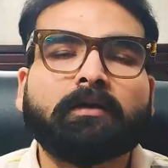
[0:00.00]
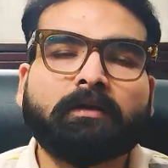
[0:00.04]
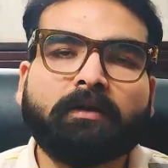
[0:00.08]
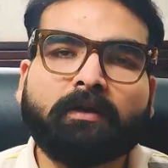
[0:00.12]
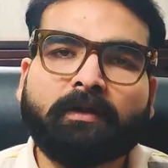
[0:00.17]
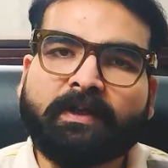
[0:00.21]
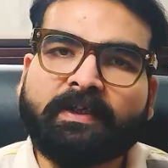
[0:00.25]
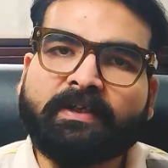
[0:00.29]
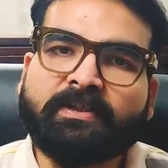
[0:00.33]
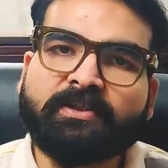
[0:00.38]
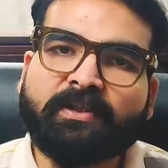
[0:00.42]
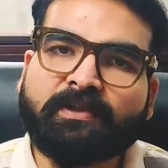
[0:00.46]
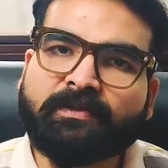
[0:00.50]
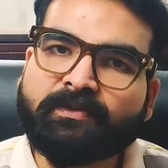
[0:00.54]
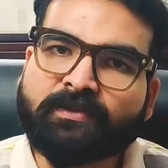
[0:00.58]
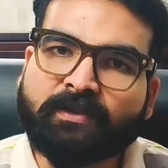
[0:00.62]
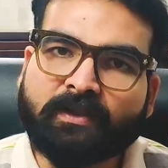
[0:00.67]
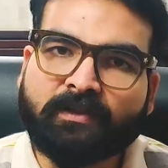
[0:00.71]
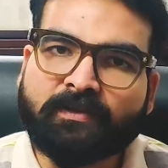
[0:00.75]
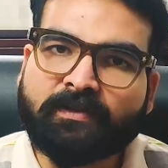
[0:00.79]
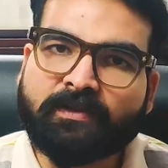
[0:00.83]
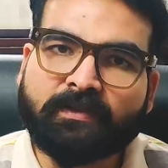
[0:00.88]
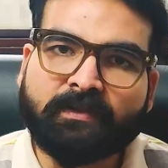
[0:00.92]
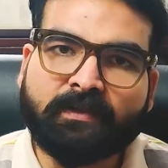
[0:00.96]
reaching
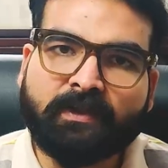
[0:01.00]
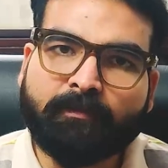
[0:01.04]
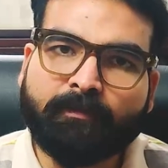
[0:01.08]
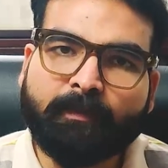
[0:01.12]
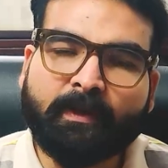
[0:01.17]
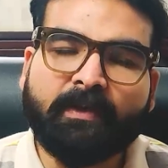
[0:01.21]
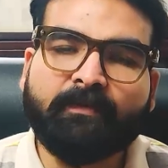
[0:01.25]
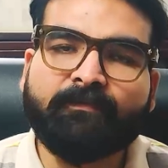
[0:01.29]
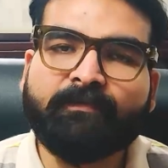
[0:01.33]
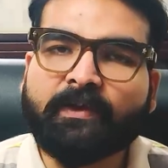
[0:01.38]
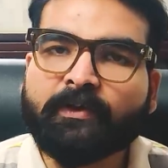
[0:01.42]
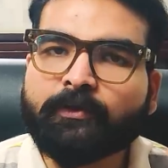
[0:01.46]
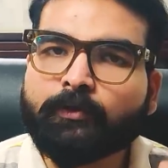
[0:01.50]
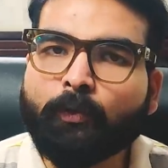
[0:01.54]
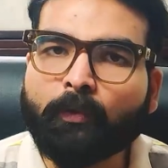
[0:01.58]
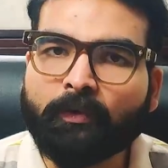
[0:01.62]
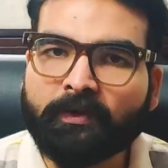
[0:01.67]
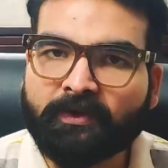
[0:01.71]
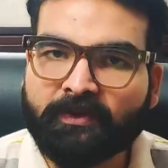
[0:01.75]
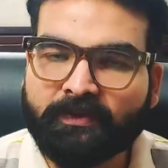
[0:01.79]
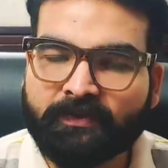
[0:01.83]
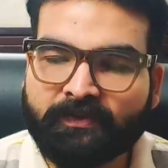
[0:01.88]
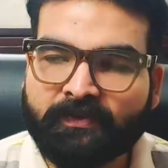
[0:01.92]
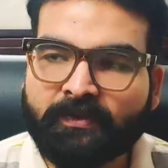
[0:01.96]
success and be
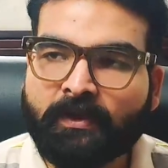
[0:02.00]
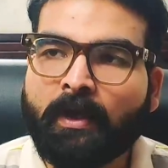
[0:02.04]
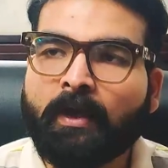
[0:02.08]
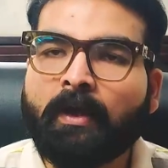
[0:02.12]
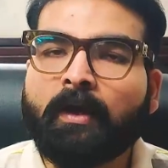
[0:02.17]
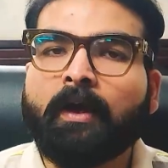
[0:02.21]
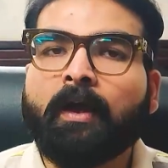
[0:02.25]
victorious.